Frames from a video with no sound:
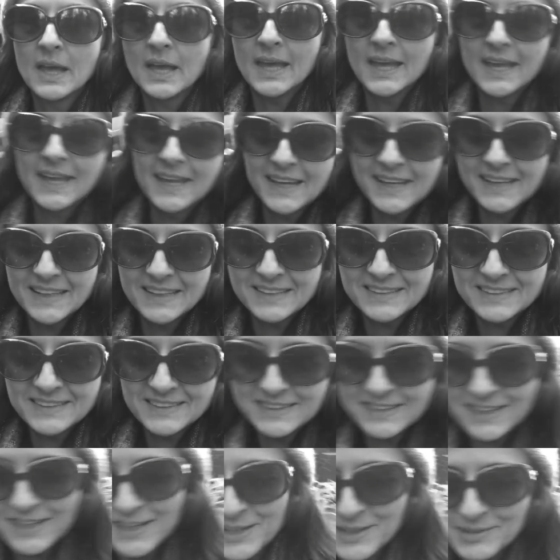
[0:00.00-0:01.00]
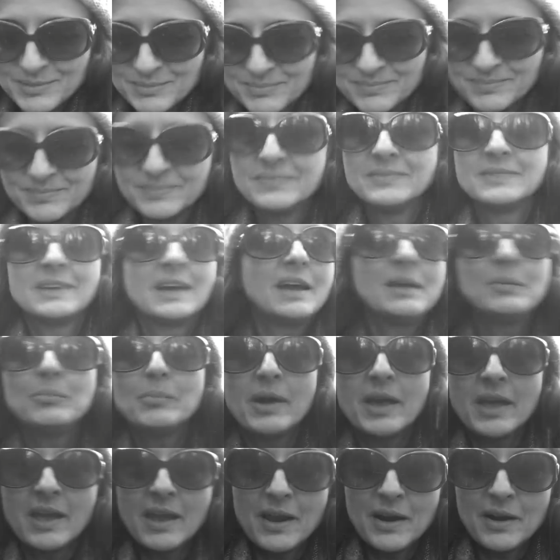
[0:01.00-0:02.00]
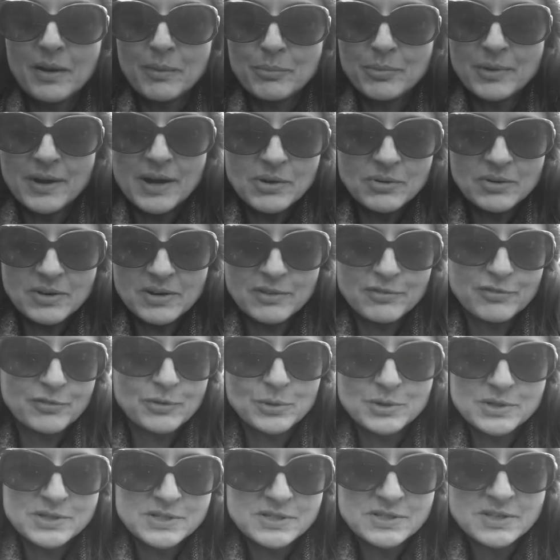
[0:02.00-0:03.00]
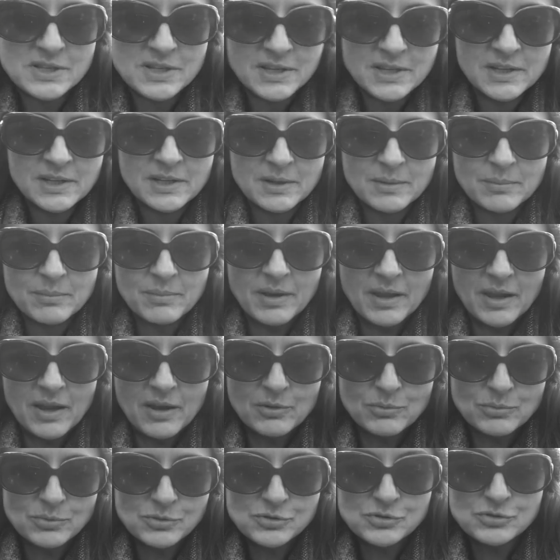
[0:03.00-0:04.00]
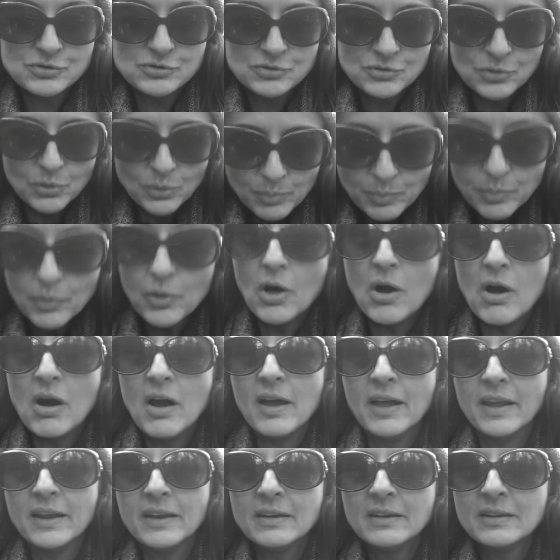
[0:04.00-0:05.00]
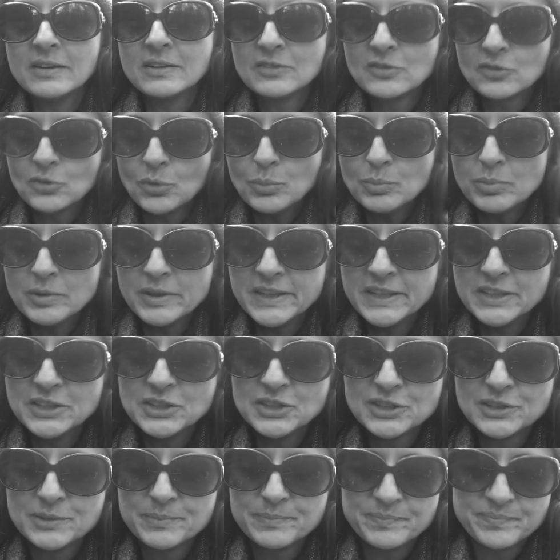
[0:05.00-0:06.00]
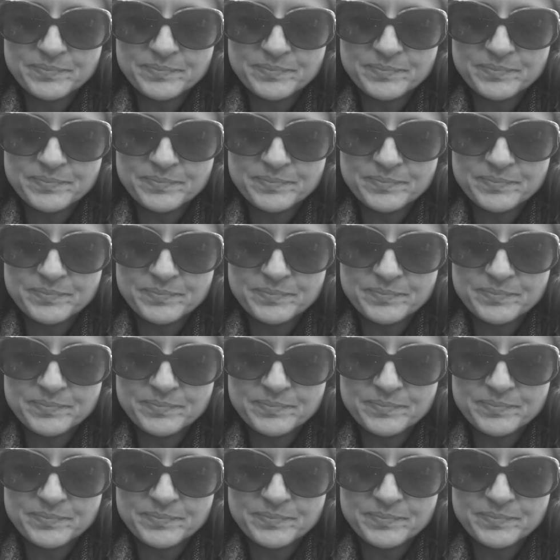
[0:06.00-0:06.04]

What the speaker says: and dyed my hair brown. And of course, my hair was so blonde, so bleached,